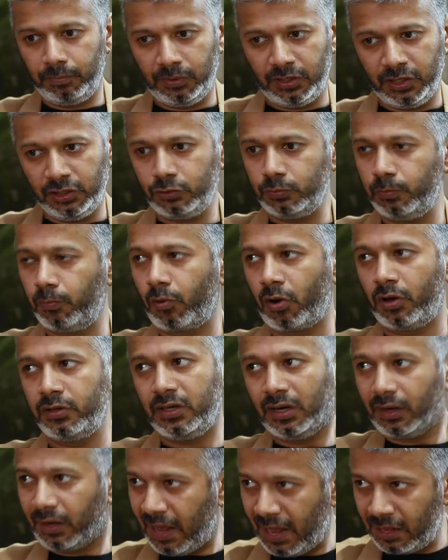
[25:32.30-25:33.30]
this
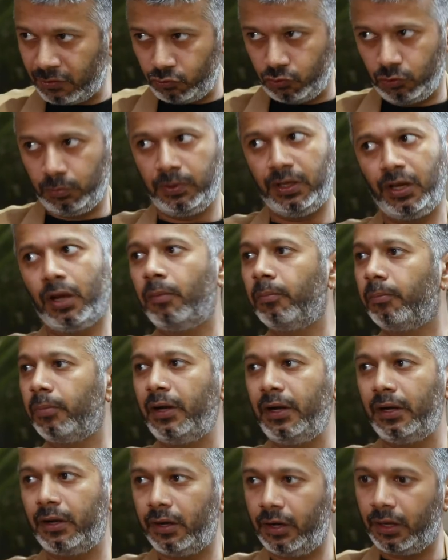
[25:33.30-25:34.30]
project has to be
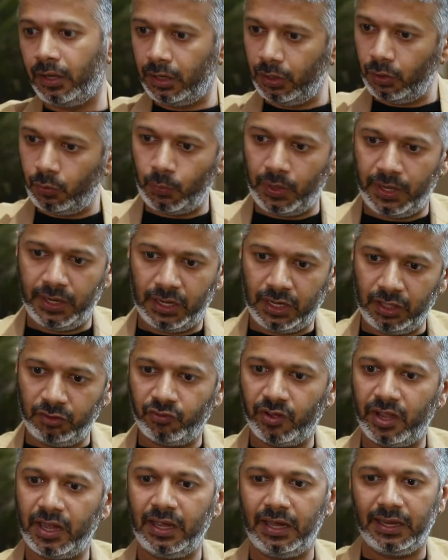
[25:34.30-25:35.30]
completed in
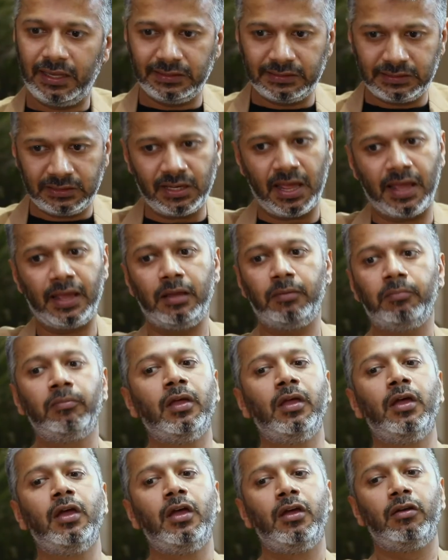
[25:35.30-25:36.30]
25 days' time.
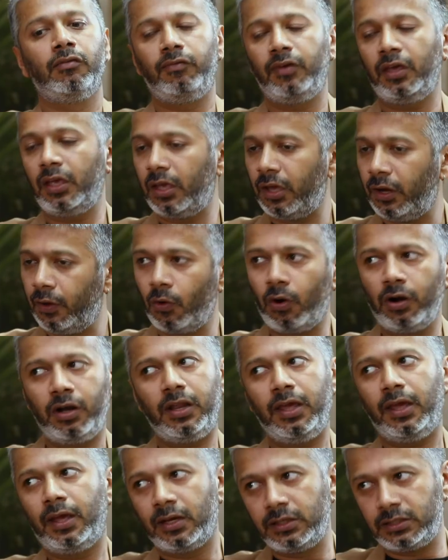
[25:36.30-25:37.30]
We
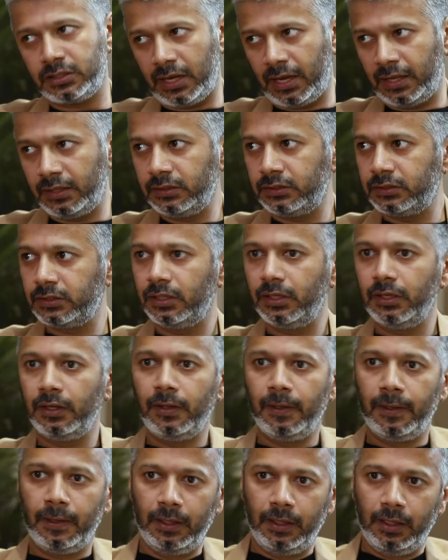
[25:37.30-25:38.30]
cannot take a chance.
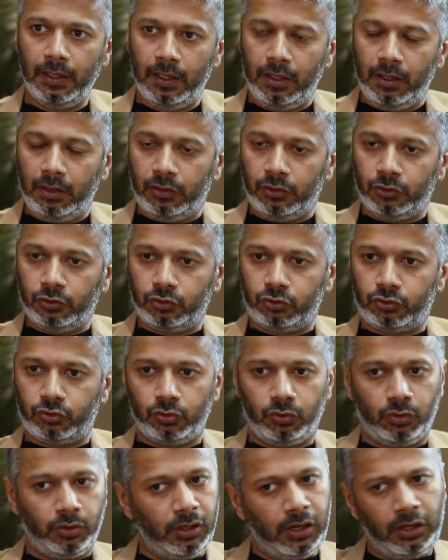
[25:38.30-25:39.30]

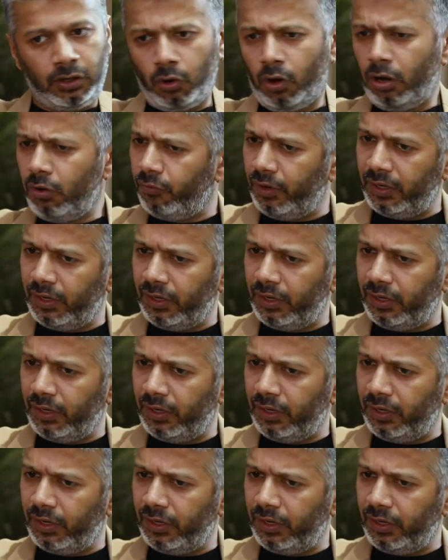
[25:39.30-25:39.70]
So it all